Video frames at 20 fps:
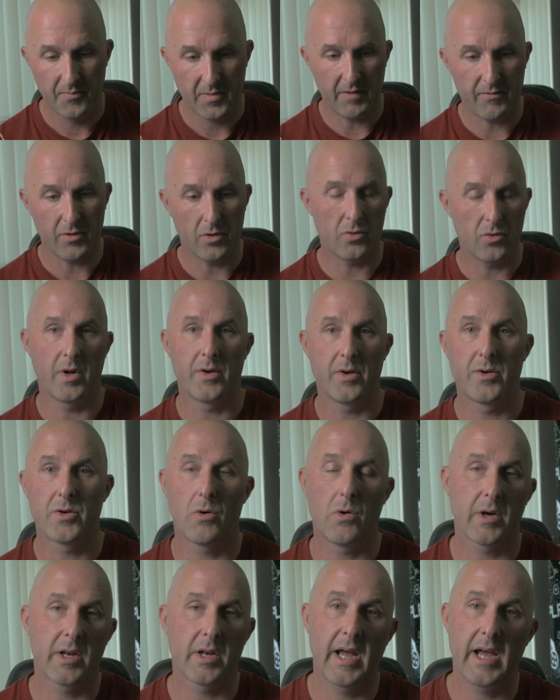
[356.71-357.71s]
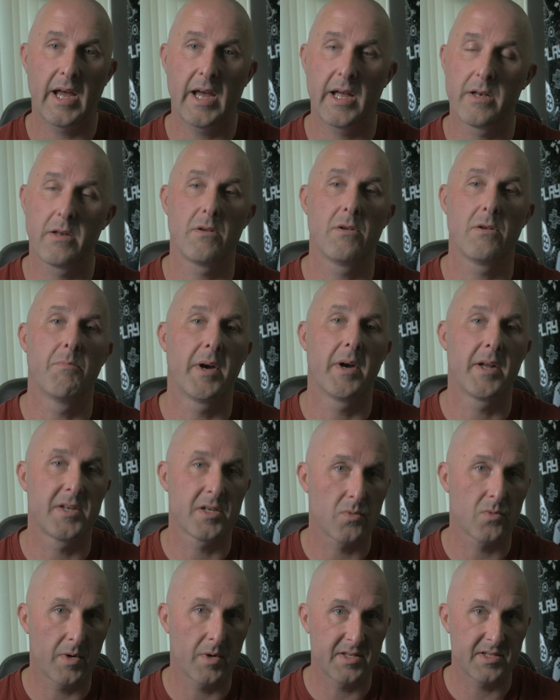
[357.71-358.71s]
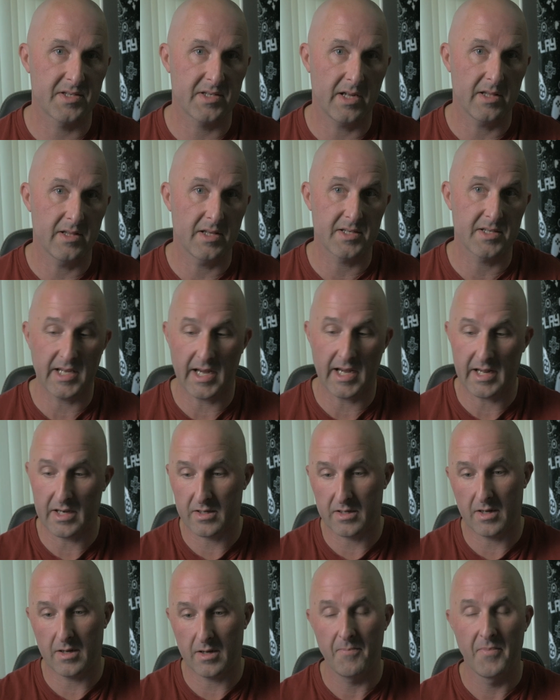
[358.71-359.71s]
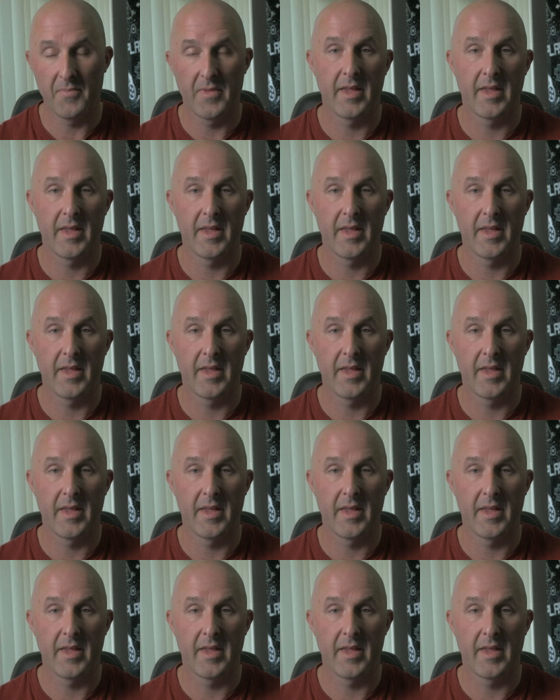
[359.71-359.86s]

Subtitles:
If you're doing a talking head, you might just want to sit in the center